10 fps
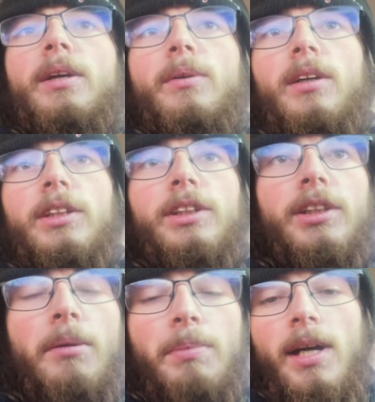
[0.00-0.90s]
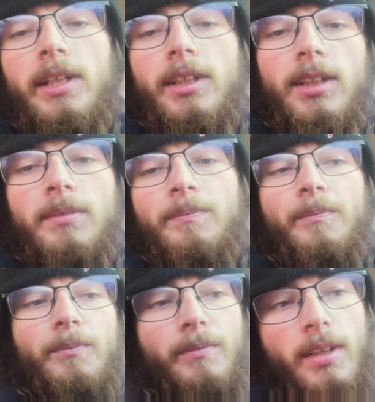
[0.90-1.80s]
well just jump on here,
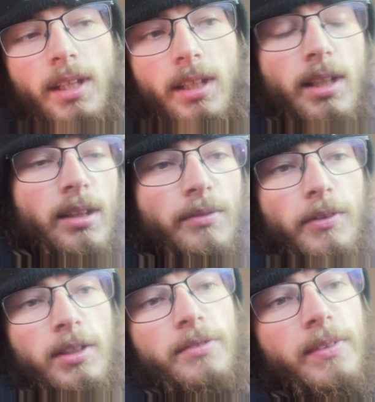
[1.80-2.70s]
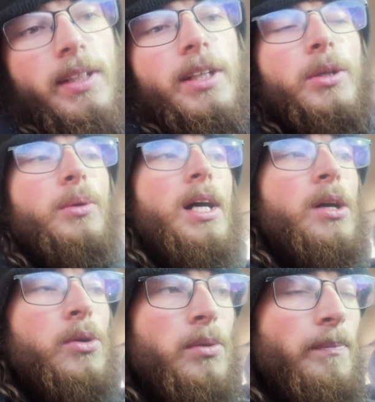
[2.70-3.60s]
get the first video out,